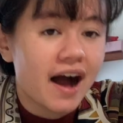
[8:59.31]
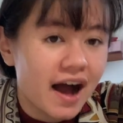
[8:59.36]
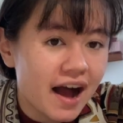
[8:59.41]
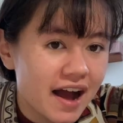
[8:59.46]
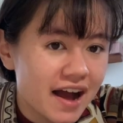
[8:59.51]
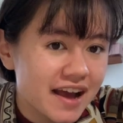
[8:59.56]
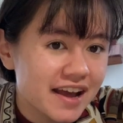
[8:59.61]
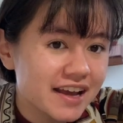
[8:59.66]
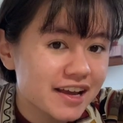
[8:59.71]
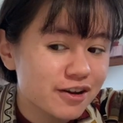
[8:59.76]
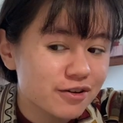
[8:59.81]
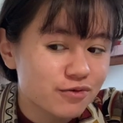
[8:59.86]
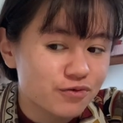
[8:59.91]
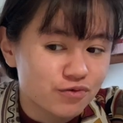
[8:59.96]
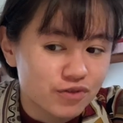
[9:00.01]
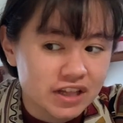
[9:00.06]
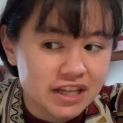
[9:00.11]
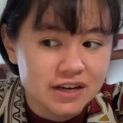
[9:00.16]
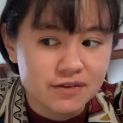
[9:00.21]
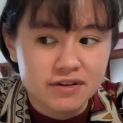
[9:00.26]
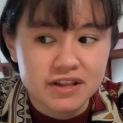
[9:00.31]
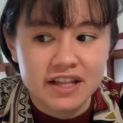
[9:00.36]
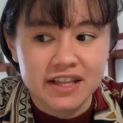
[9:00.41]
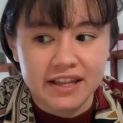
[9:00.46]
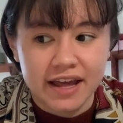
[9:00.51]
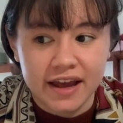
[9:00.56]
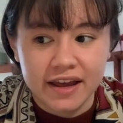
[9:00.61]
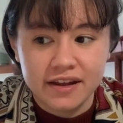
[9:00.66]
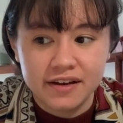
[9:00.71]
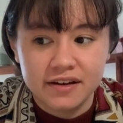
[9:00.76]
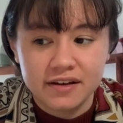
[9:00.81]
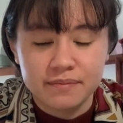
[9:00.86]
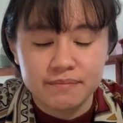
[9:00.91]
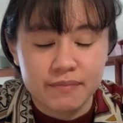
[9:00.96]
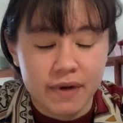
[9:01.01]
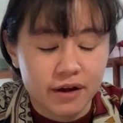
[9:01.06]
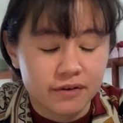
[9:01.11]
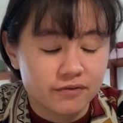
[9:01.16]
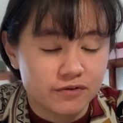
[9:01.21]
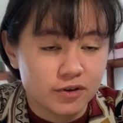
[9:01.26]
I really, really like
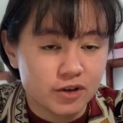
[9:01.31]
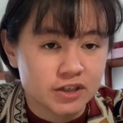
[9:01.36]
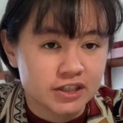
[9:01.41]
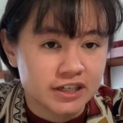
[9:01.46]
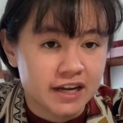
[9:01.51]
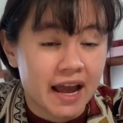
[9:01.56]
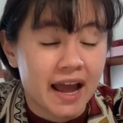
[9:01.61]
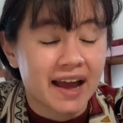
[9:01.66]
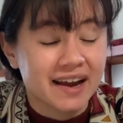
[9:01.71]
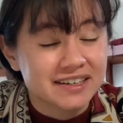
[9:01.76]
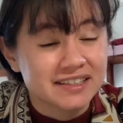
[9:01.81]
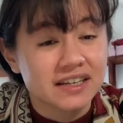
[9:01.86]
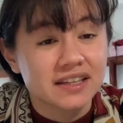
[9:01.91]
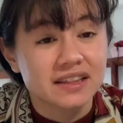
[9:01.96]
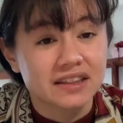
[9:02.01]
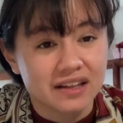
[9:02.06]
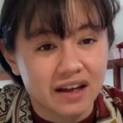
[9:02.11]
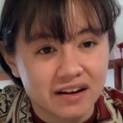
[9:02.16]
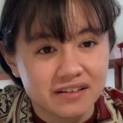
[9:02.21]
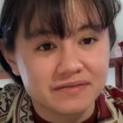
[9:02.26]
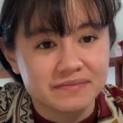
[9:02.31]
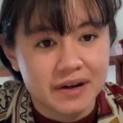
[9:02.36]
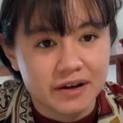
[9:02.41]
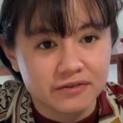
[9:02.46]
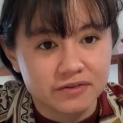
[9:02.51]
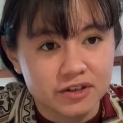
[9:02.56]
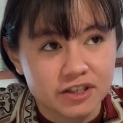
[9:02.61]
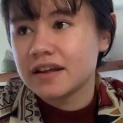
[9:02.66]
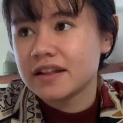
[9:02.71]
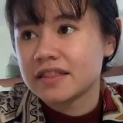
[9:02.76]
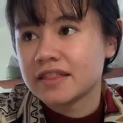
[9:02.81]
Mount Fuji. I actually love Mount Fuji.